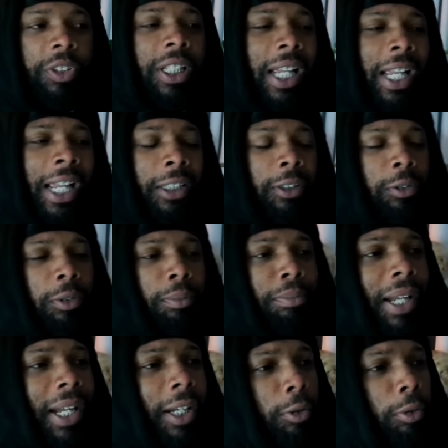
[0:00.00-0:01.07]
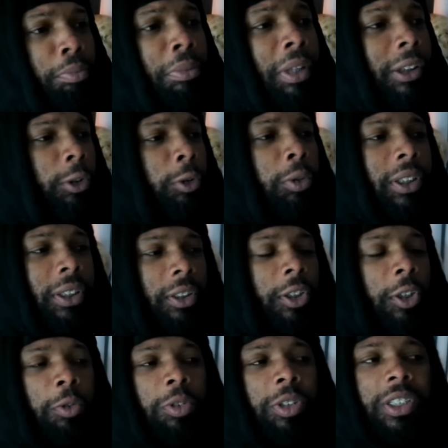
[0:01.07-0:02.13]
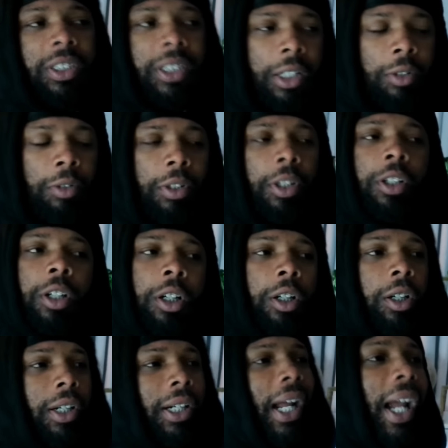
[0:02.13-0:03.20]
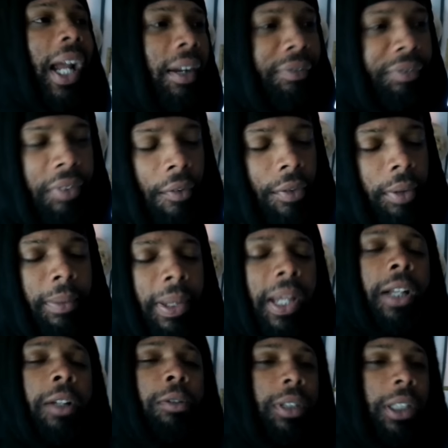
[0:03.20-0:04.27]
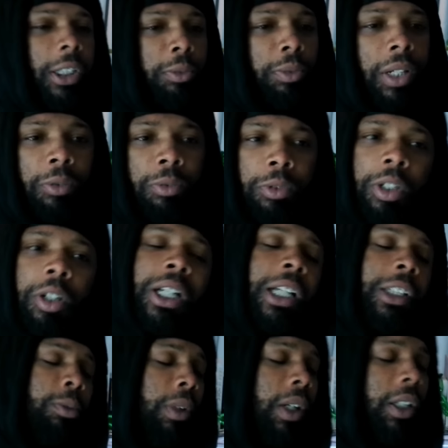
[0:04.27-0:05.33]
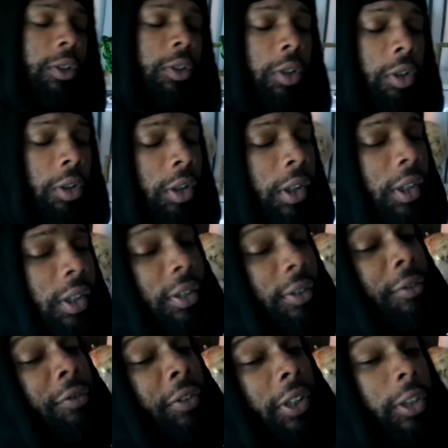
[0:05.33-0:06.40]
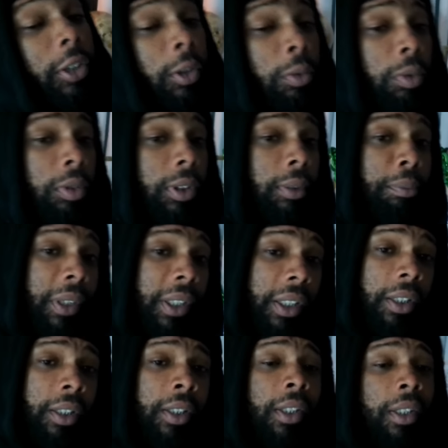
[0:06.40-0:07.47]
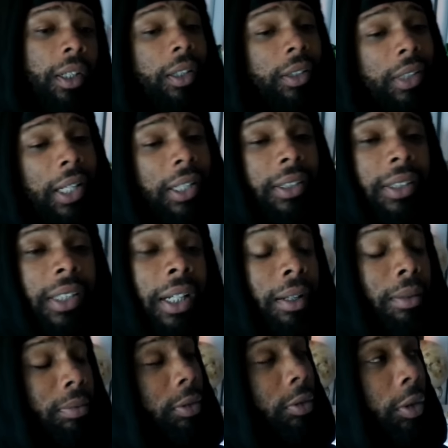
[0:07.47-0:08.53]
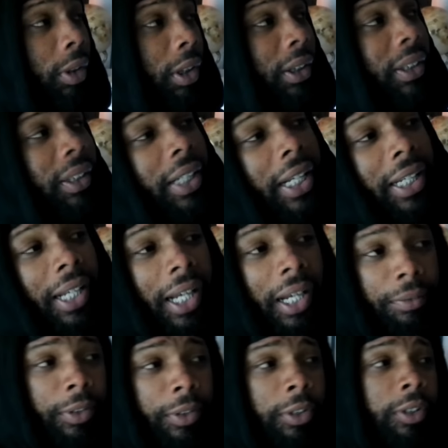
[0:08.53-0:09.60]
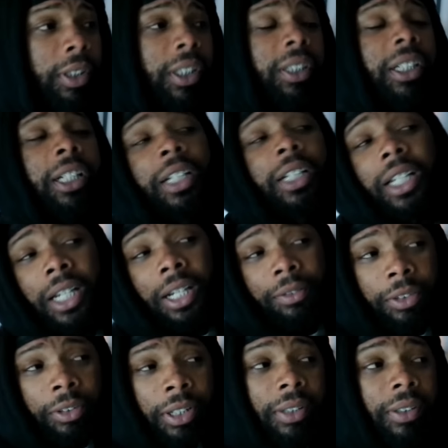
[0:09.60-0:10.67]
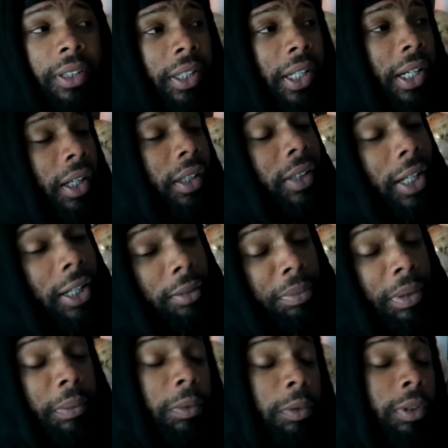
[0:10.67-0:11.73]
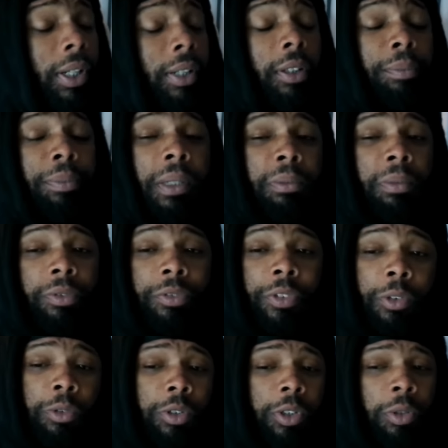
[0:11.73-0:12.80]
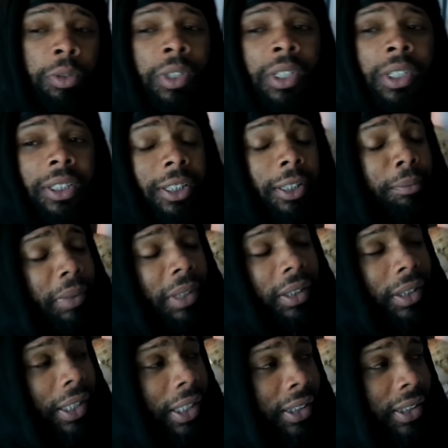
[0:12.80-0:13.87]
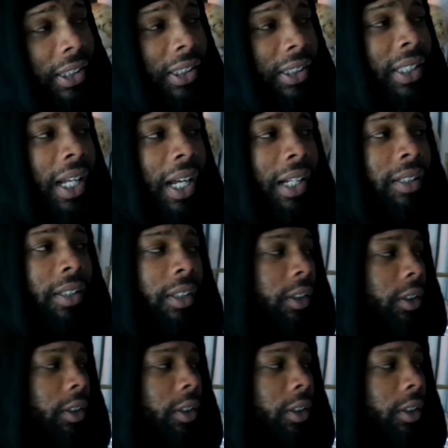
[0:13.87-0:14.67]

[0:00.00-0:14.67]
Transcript: for the actual battle, but you can still sell the card after the battle. That's why we go. That's why it's called video on demand. A lot of times, you know, the day after and then the day after after that, a lot of people grab the pay per view. So I mean, like it's it's not